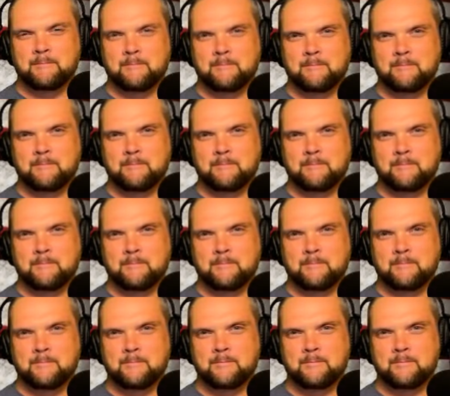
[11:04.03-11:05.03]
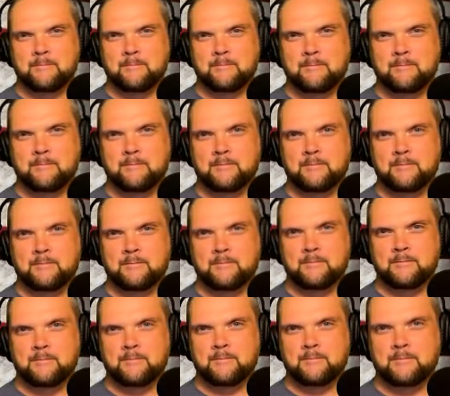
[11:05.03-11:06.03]

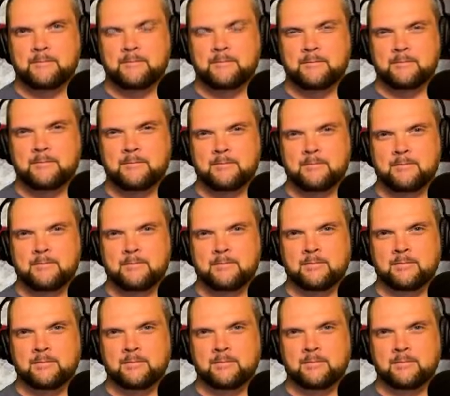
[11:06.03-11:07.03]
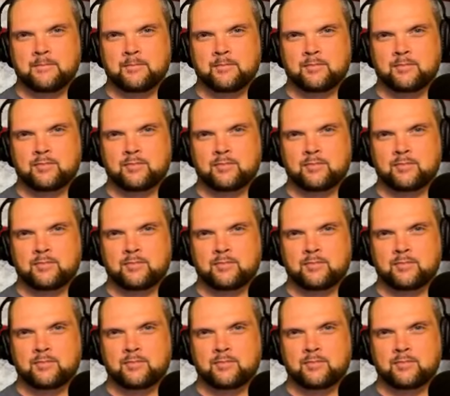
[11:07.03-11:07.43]
This person isn't speaking.